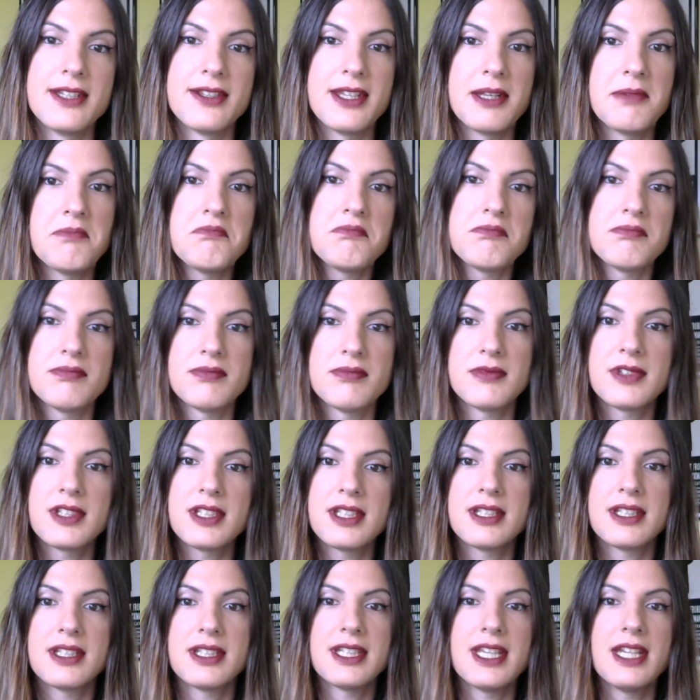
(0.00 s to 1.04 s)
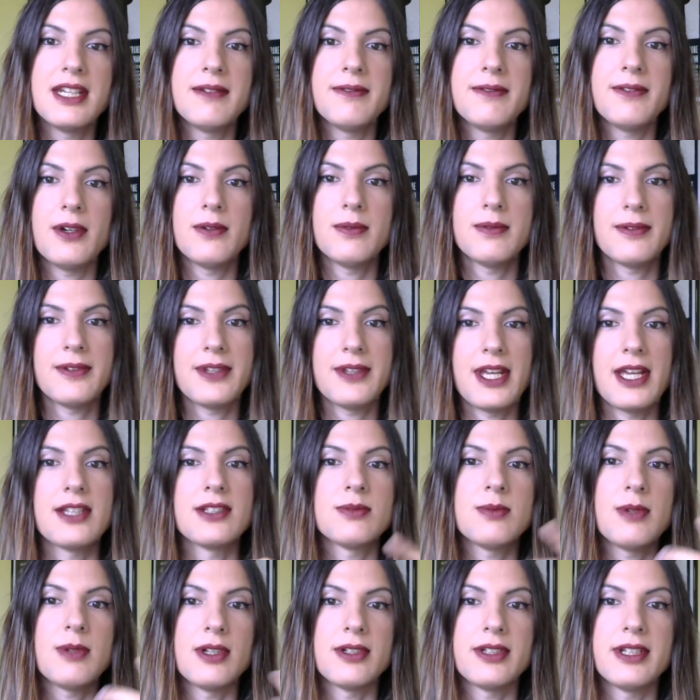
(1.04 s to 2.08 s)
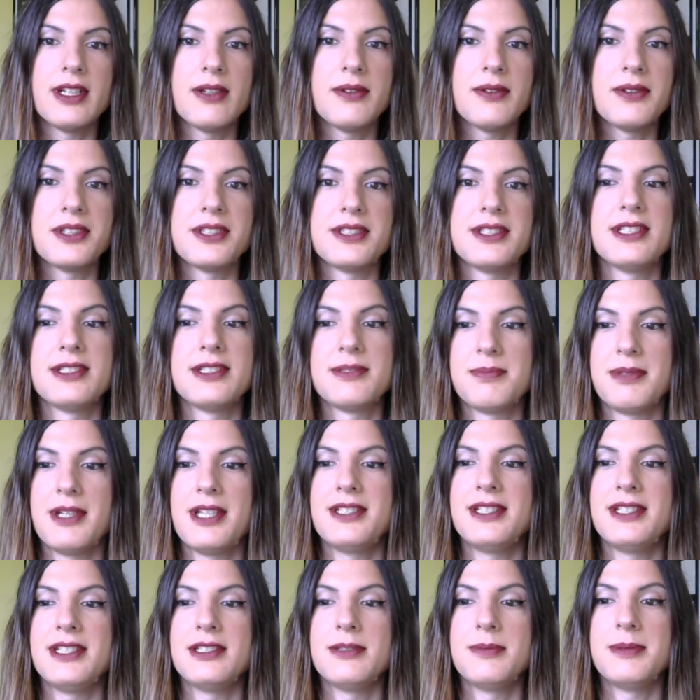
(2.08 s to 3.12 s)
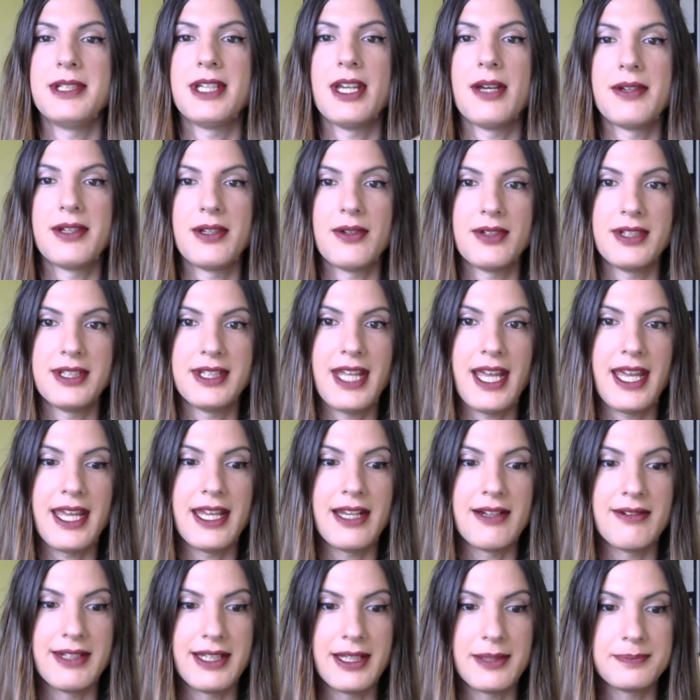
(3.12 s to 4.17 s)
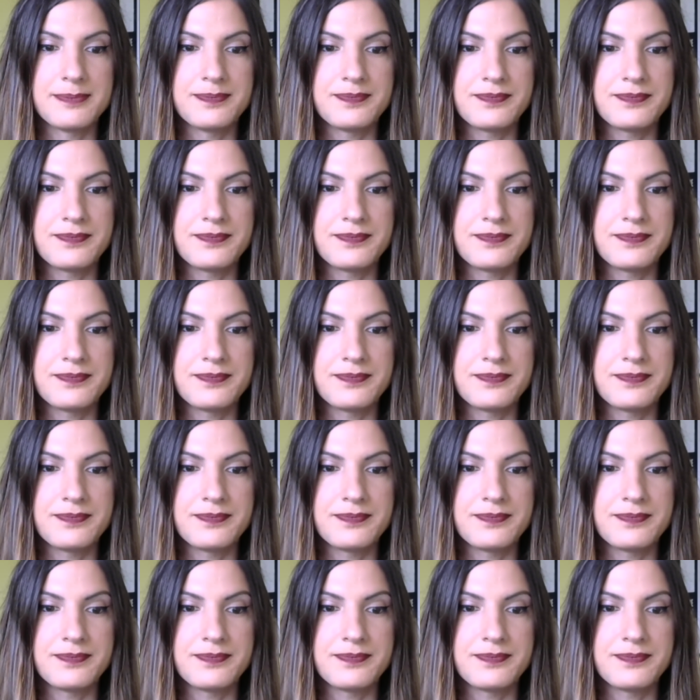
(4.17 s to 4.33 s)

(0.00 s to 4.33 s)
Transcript: And then get involved with that as well. You know, there's plenty to be going on in that area.